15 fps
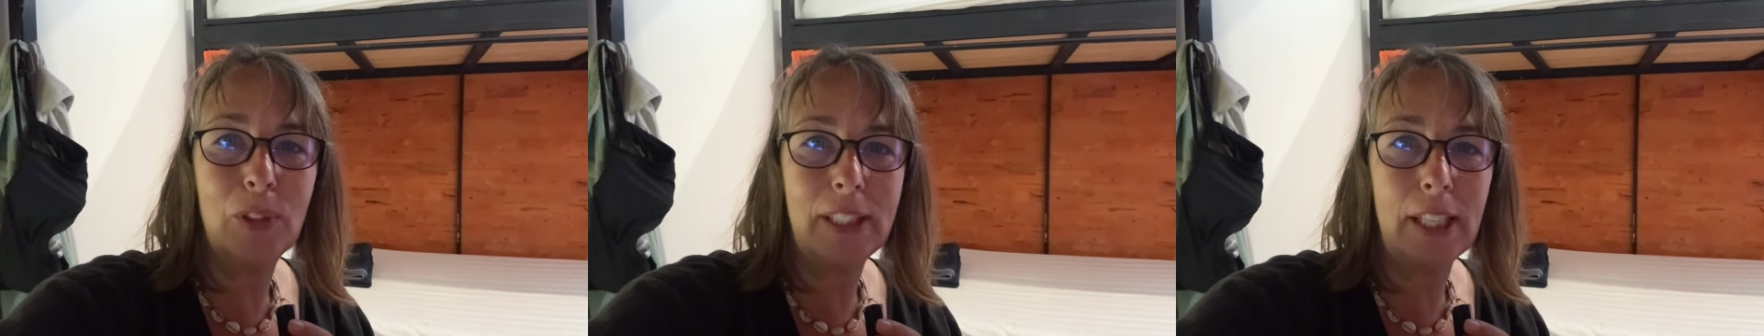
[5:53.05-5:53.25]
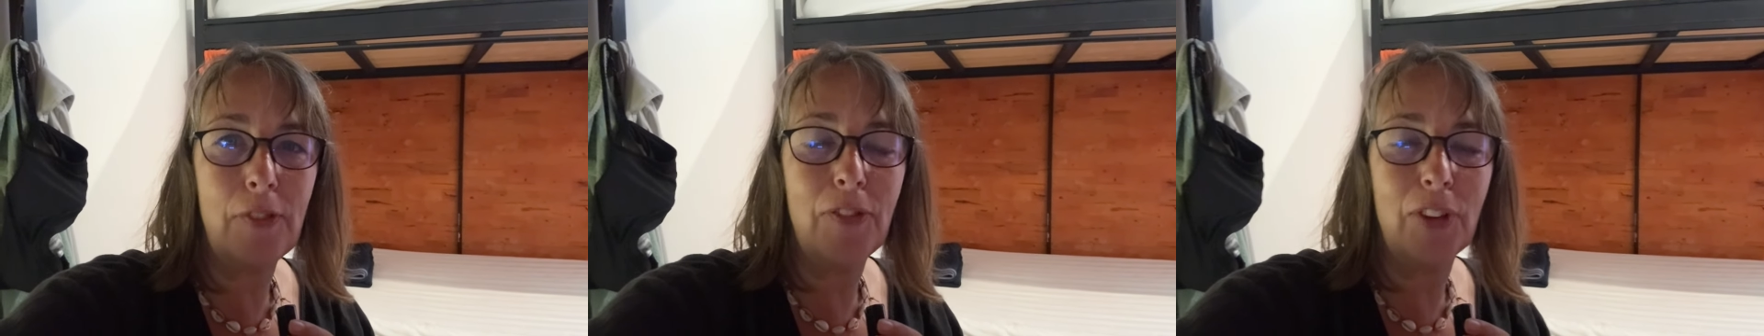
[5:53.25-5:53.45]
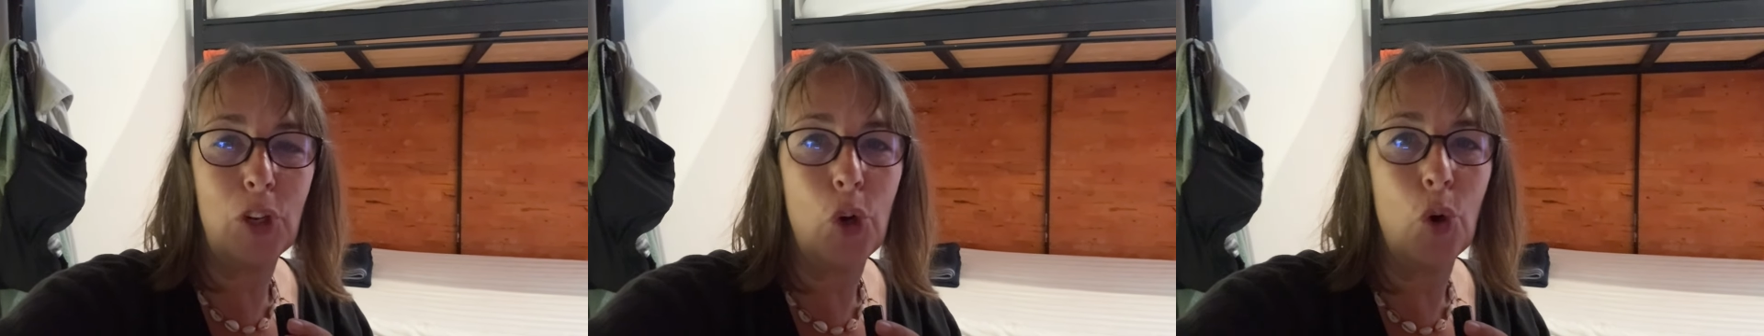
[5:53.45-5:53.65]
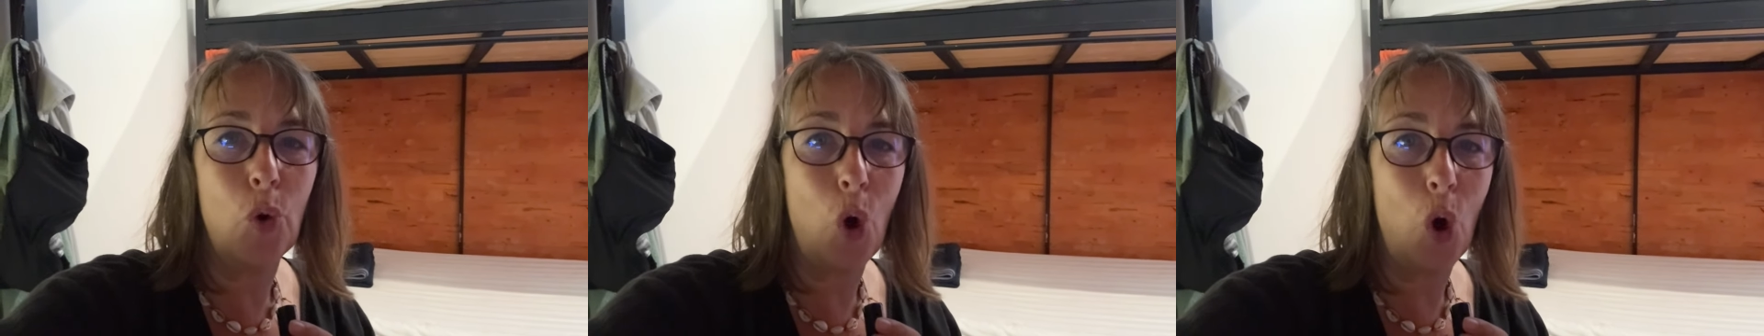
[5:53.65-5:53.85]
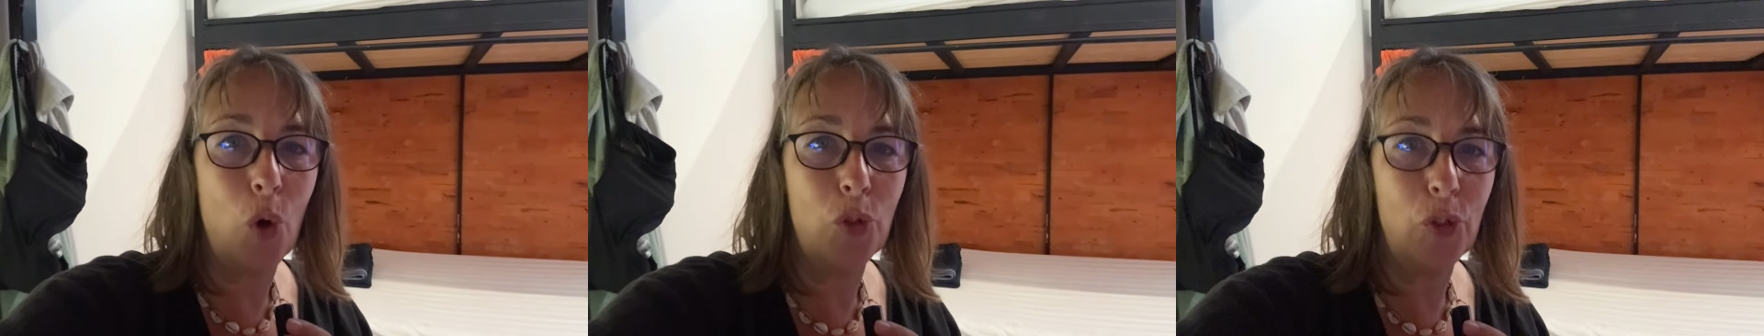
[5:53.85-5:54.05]

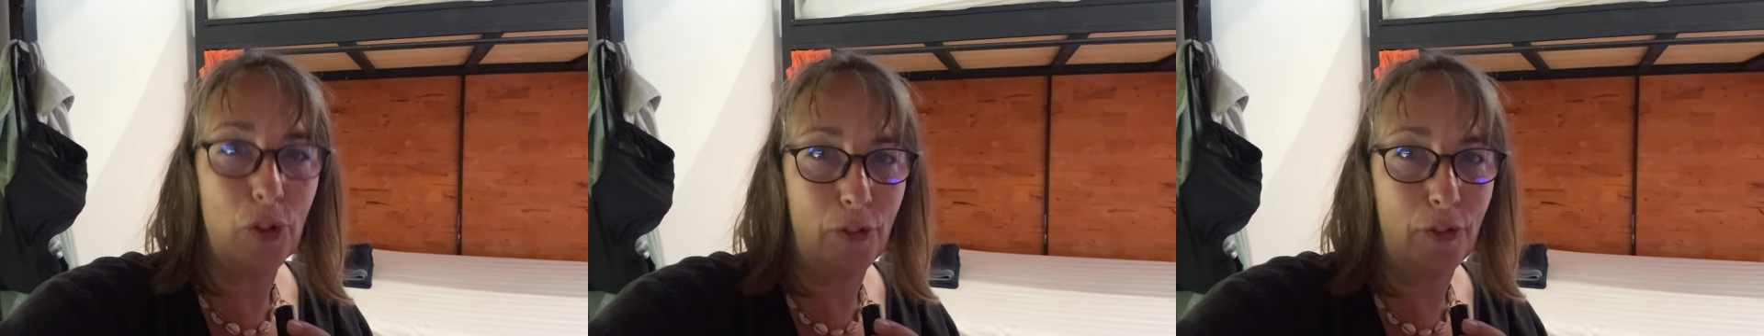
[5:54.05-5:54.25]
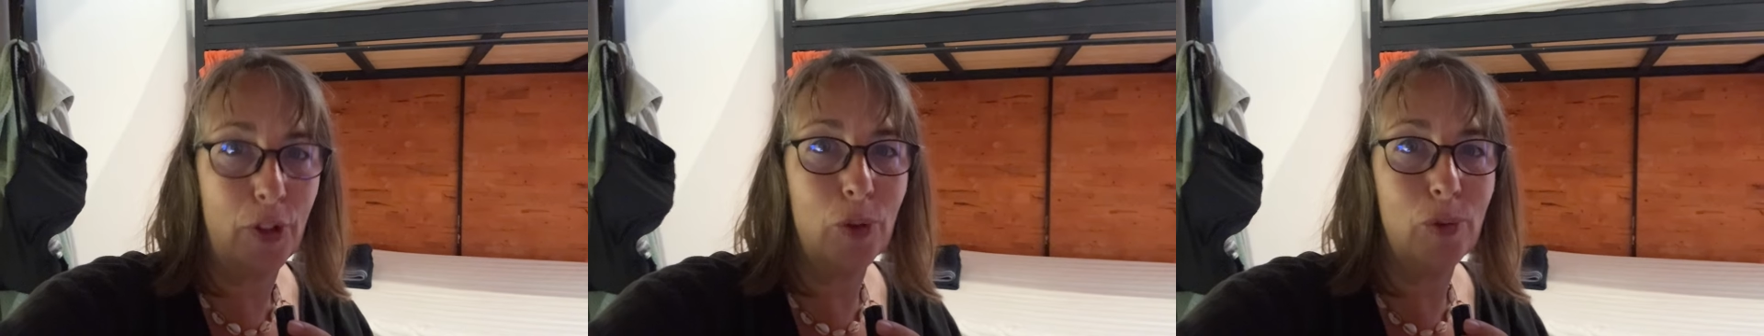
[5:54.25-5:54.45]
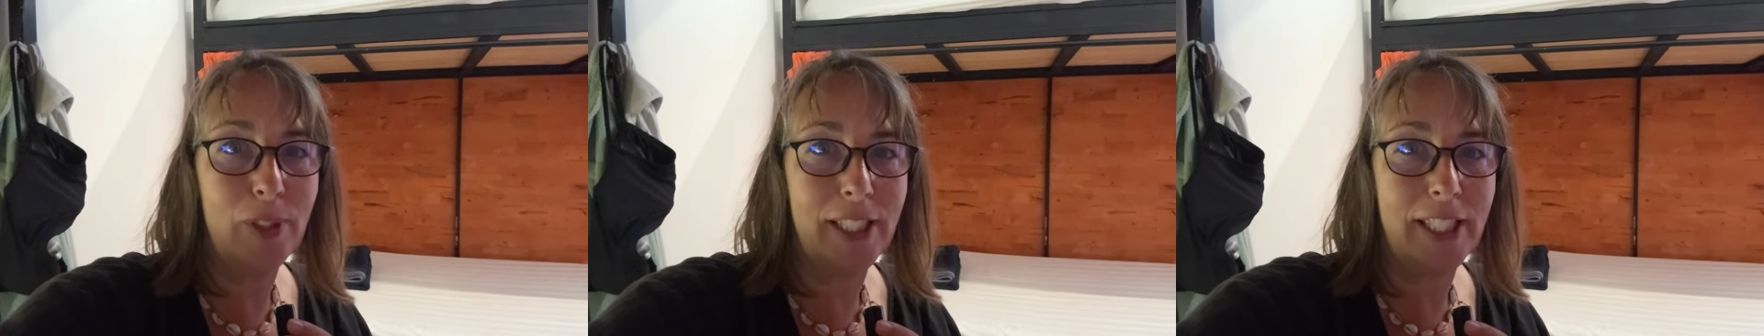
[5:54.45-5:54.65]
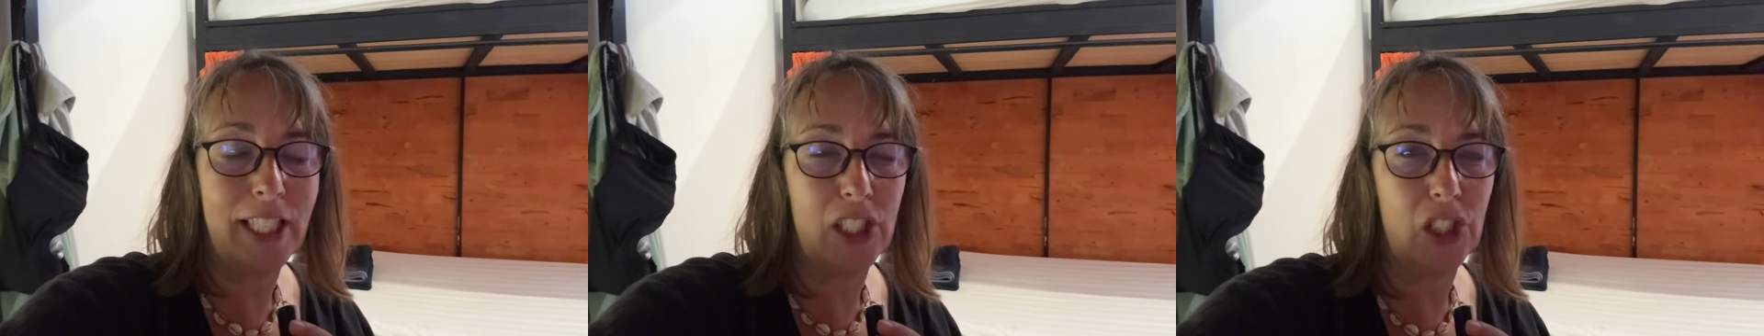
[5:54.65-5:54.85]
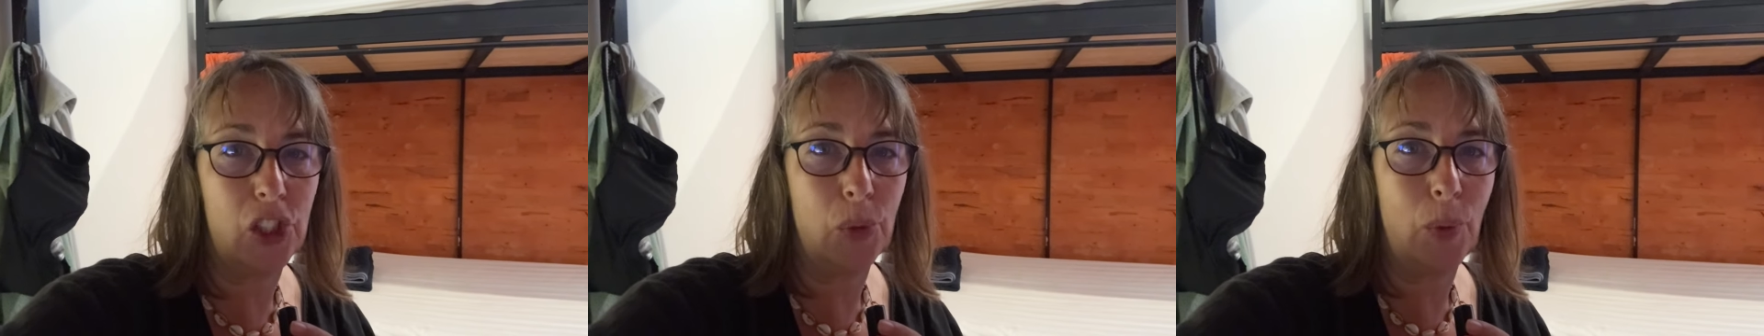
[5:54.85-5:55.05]
difficult on the food
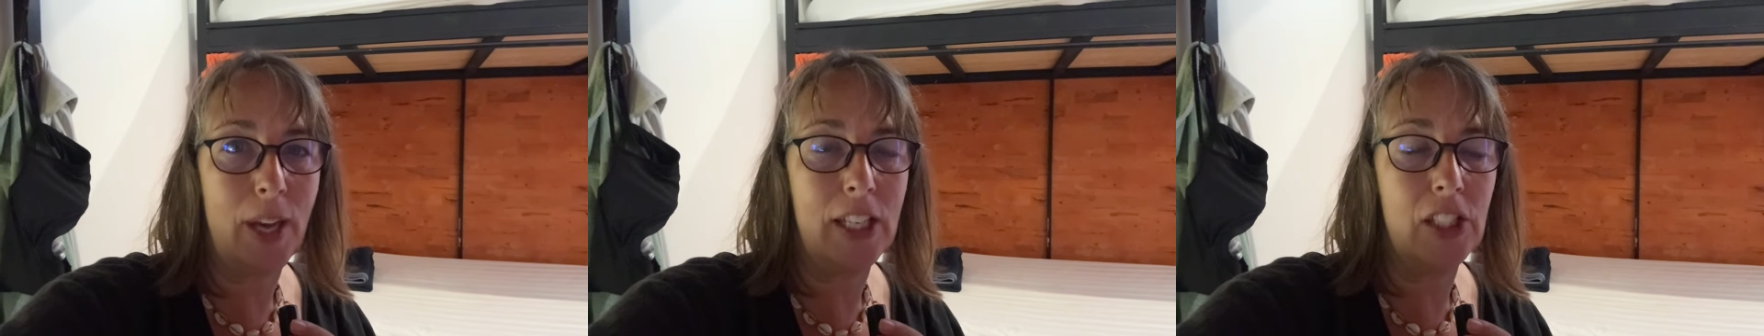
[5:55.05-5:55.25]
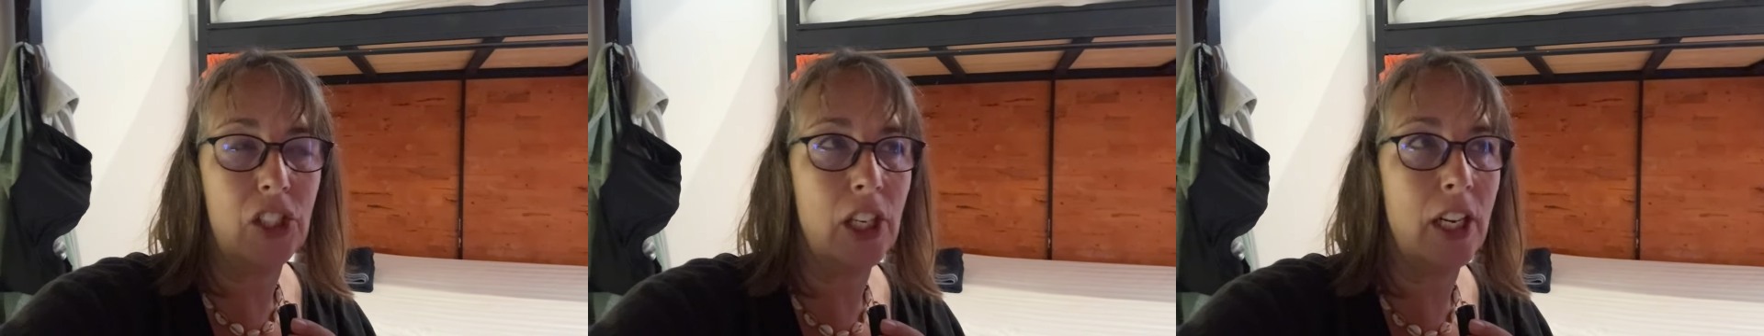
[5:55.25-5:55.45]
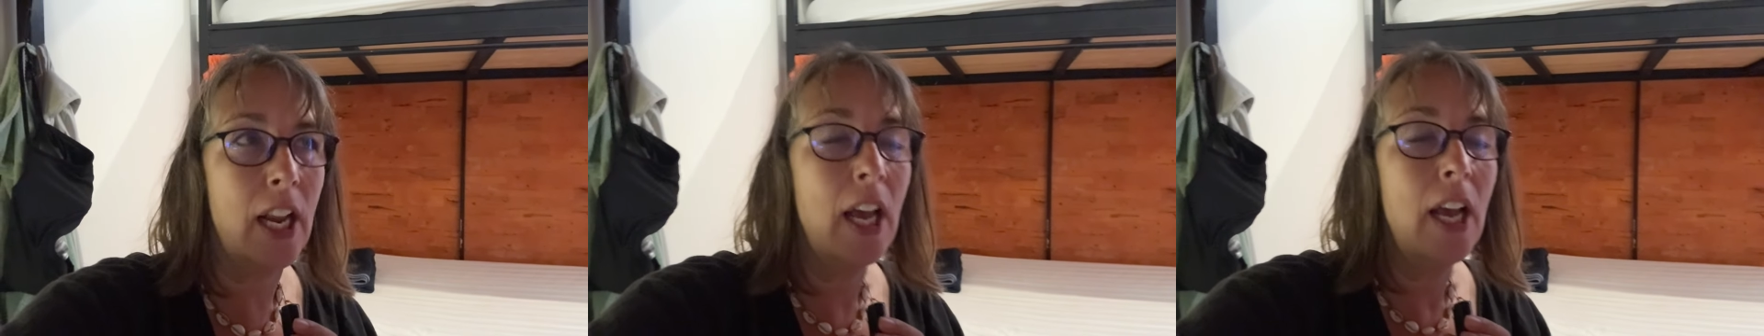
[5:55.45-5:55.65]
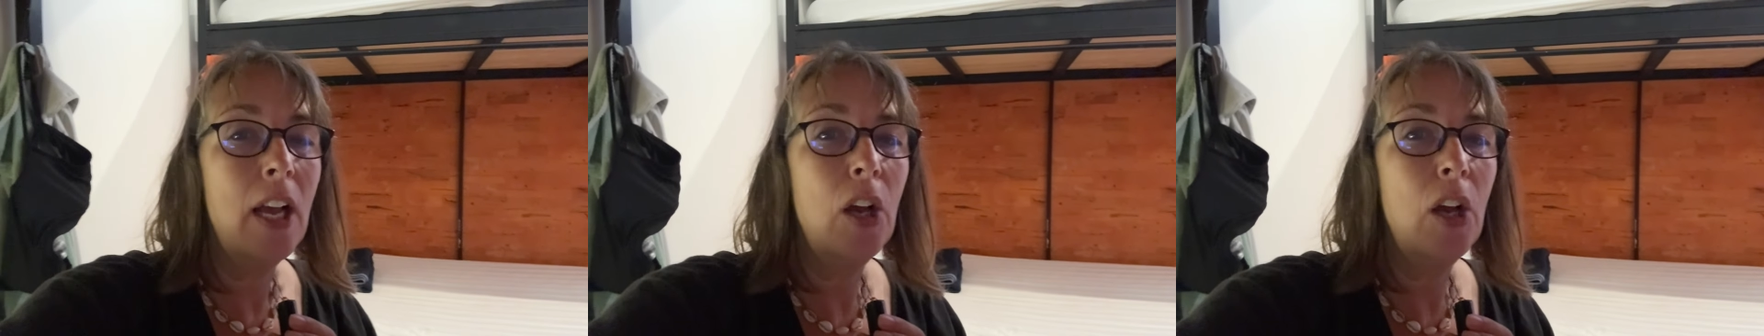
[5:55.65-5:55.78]
situation.